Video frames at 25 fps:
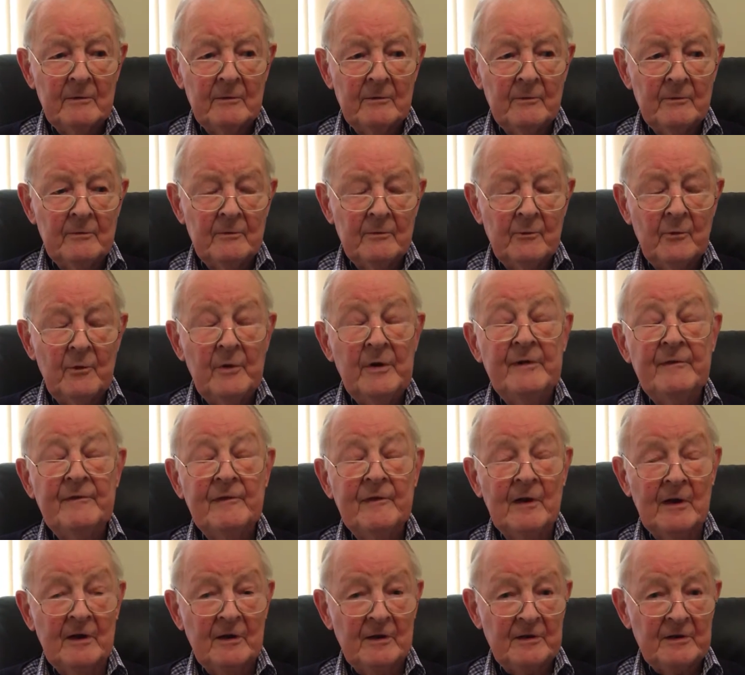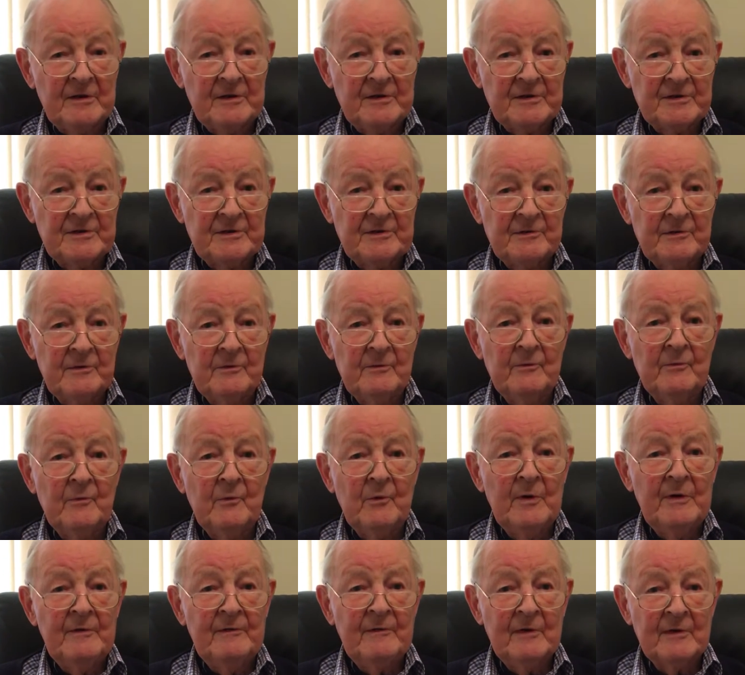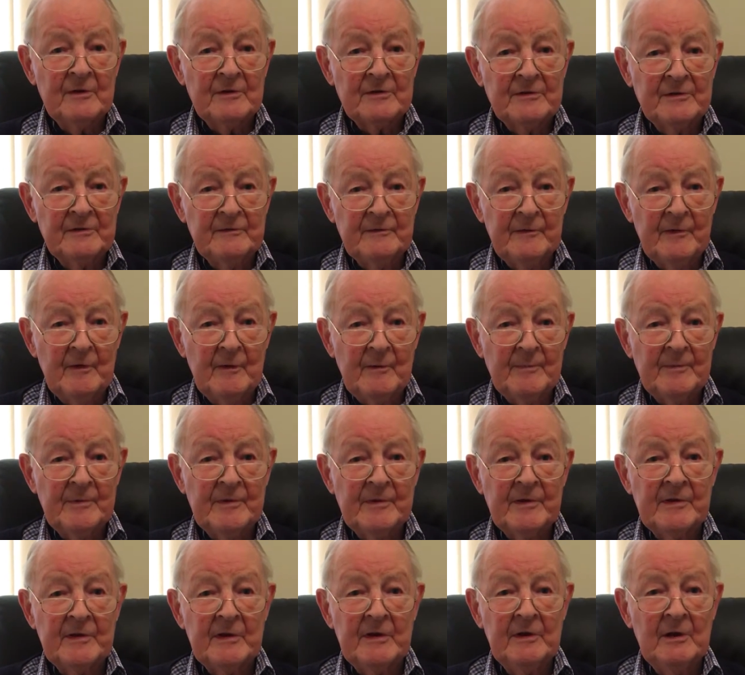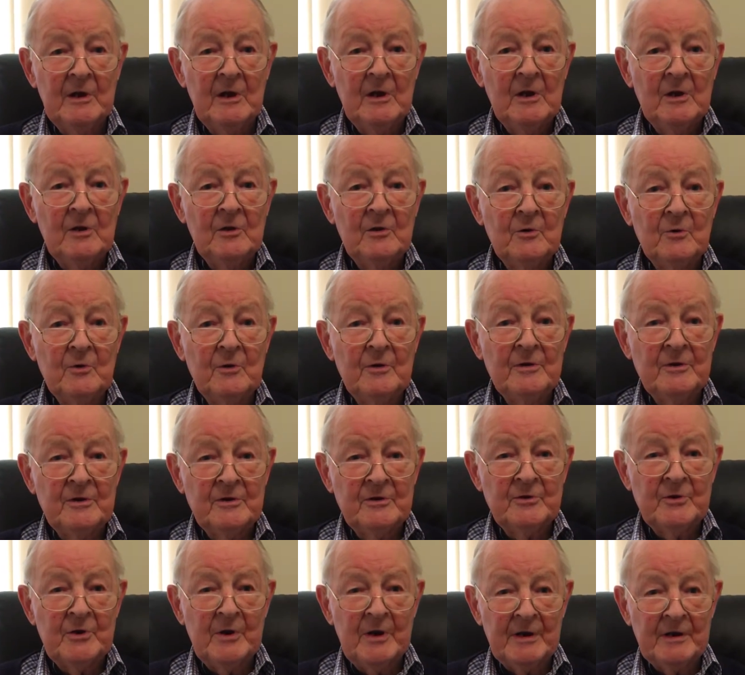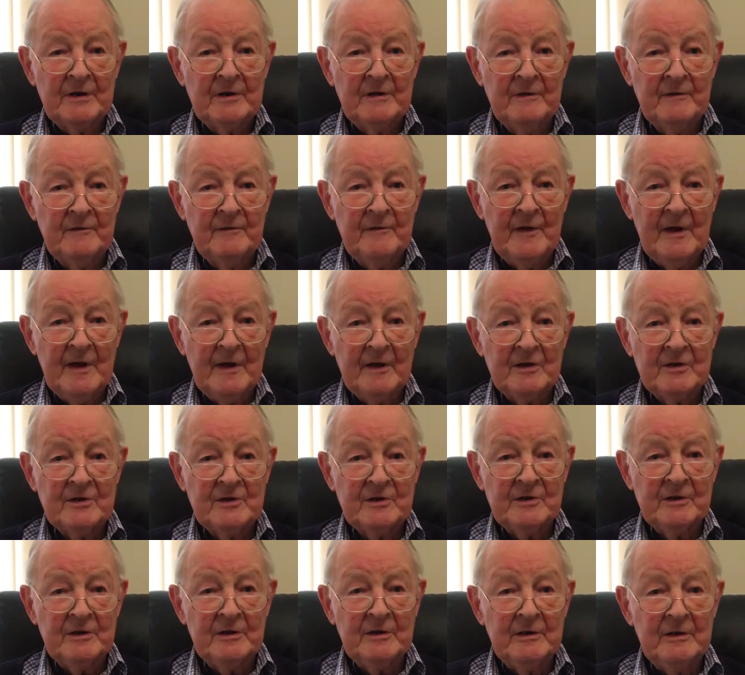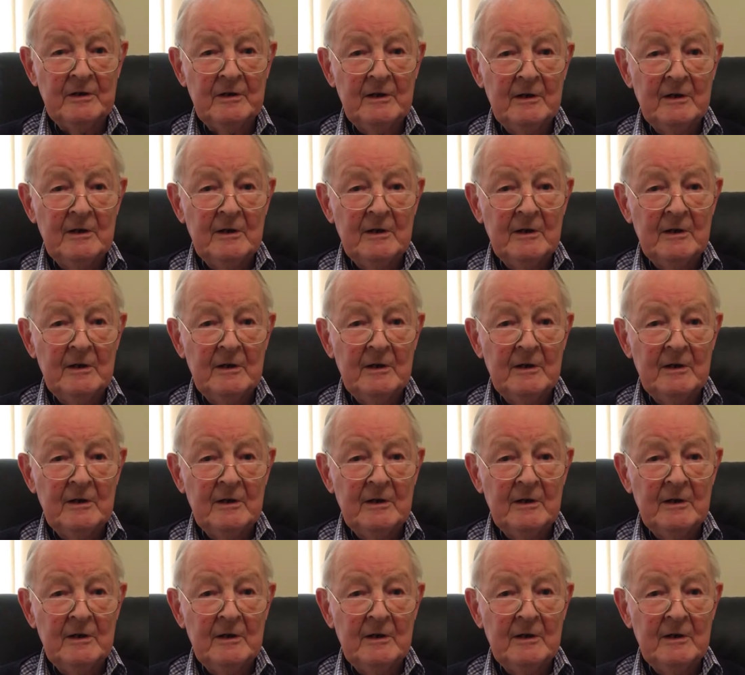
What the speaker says: reflux nephropathy, urinary tract infection,